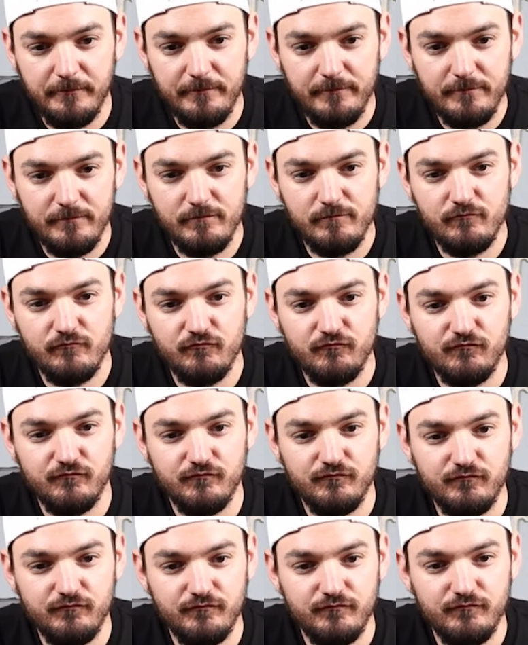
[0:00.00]

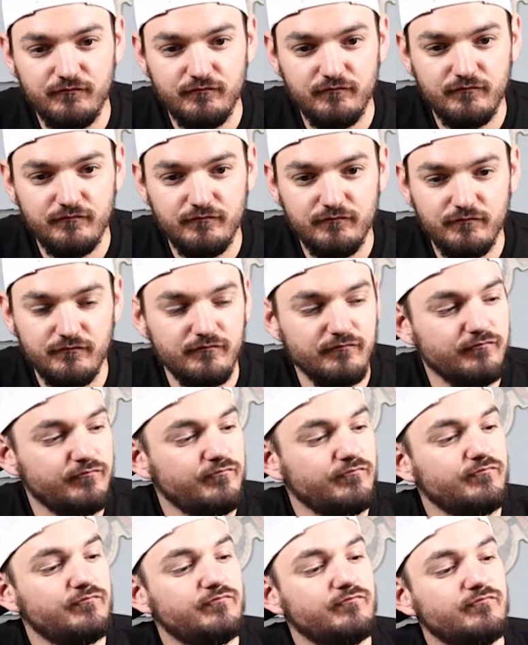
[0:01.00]

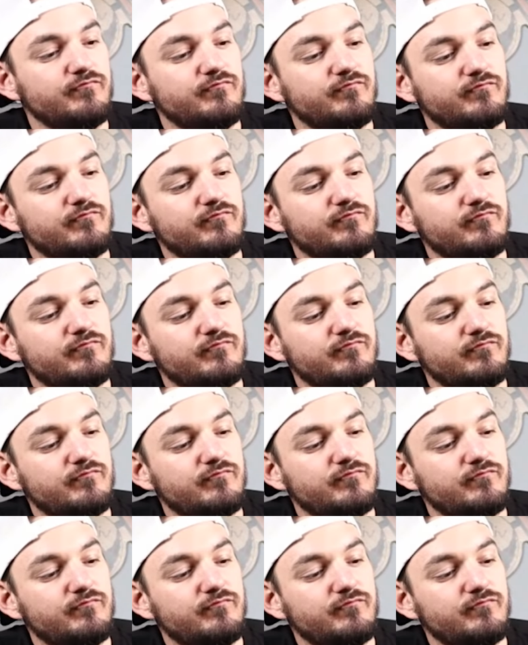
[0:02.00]
[no speech]